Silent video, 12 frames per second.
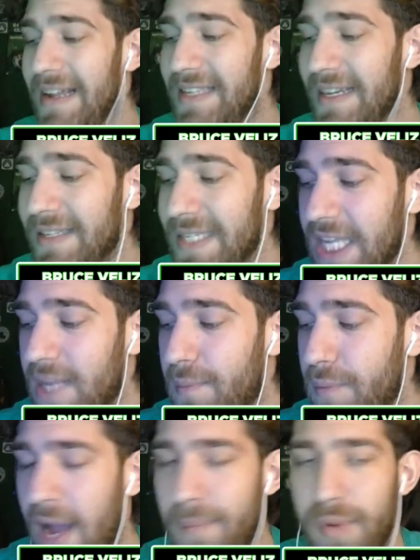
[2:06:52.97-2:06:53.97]
Sucks to see
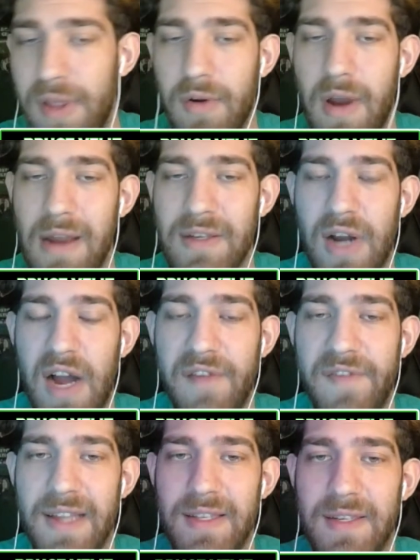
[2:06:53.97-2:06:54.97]
them not play the greatest on
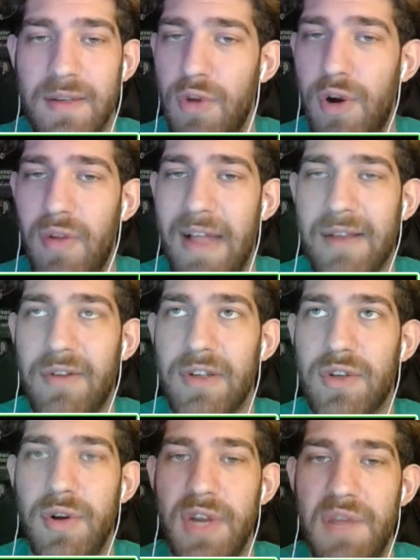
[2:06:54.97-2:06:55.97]
offense. Little
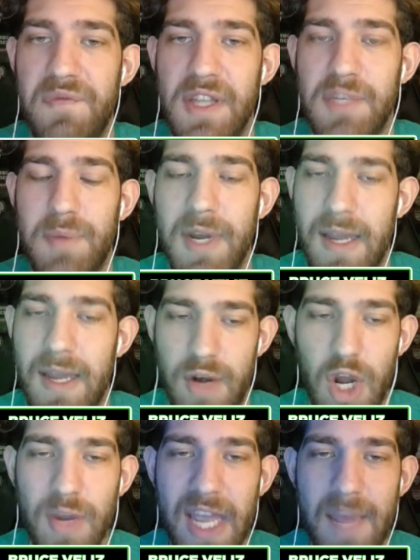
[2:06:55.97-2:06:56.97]
lackluster on defense. But again,
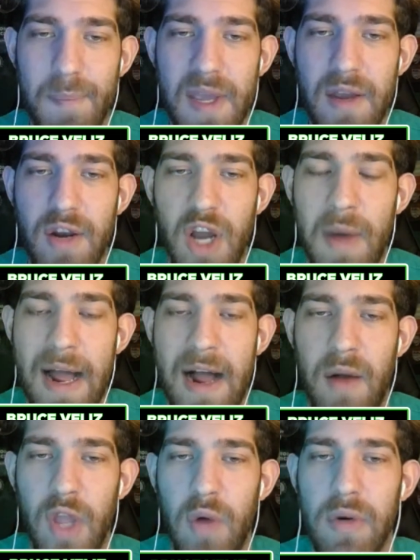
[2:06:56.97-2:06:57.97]
no KP, no
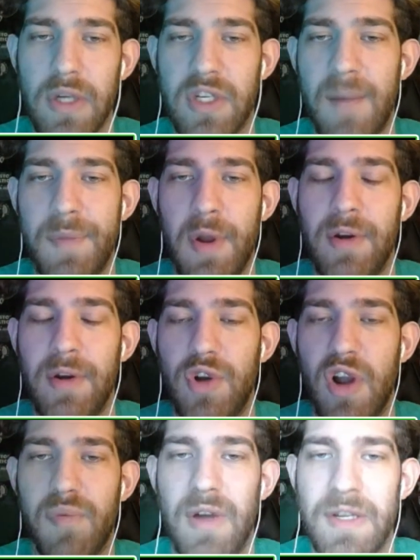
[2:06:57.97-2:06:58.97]
Al, no one to stop their
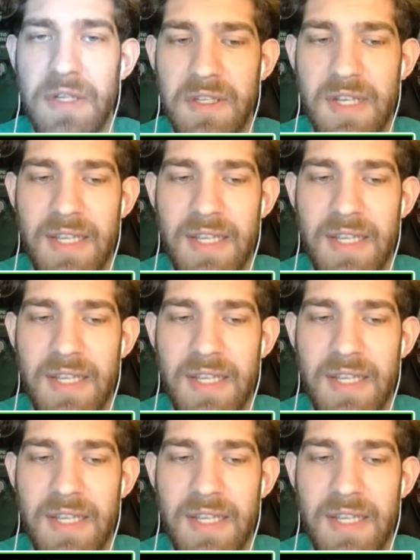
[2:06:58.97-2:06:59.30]
interior presence.